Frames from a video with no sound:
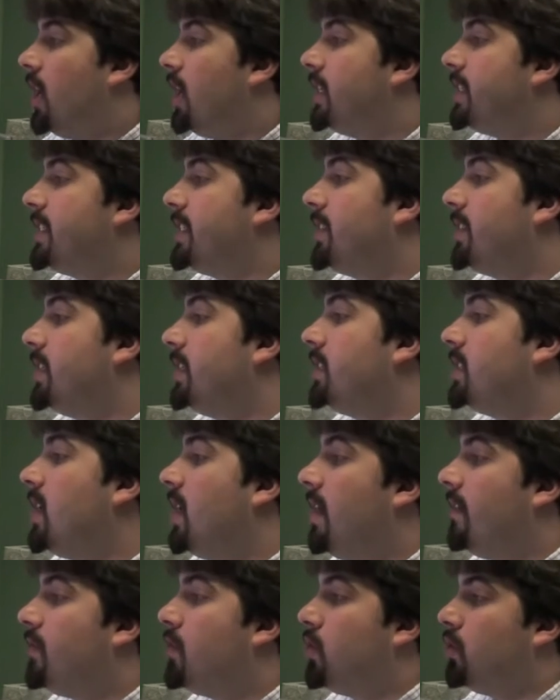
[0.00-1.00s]
a series
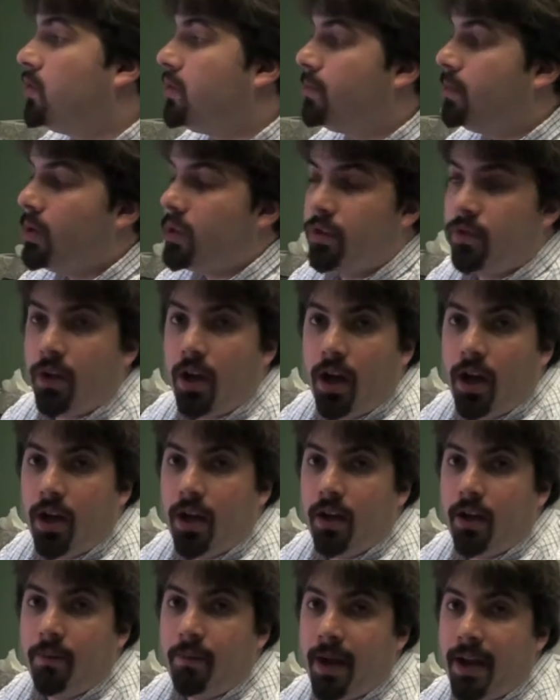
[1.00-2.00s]
of children books
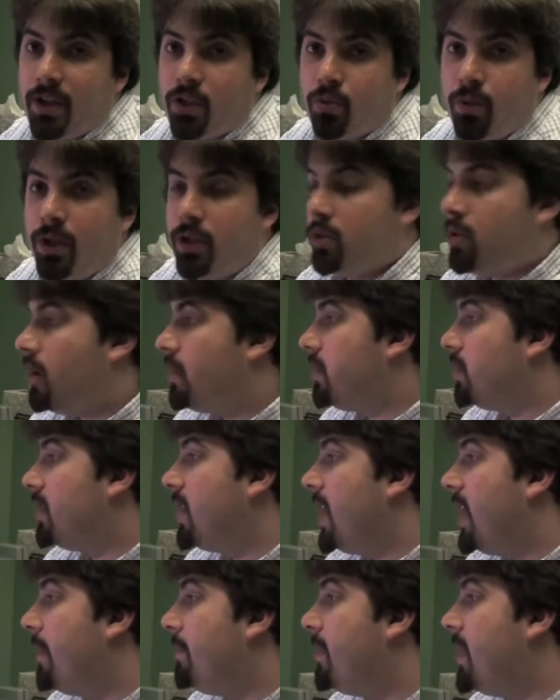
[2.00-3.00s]
by a Swedish author
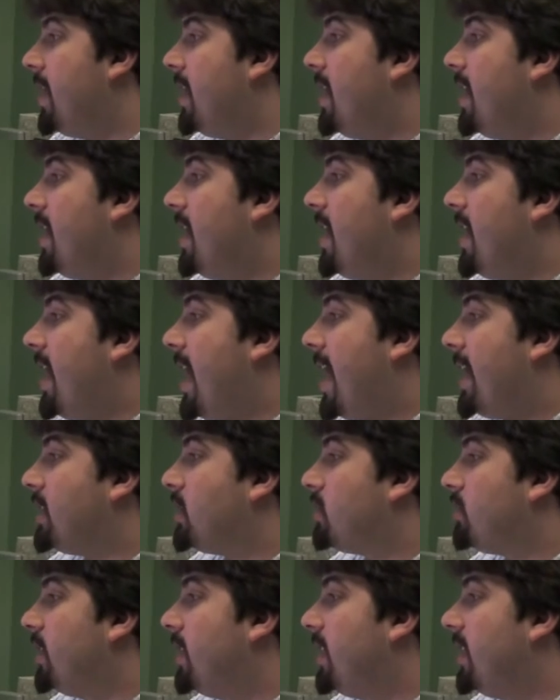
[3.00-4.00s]
named
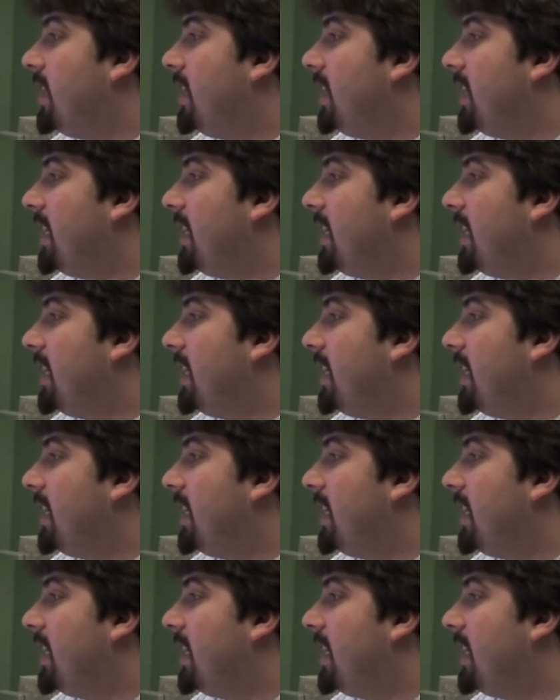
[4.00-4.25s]
Astrid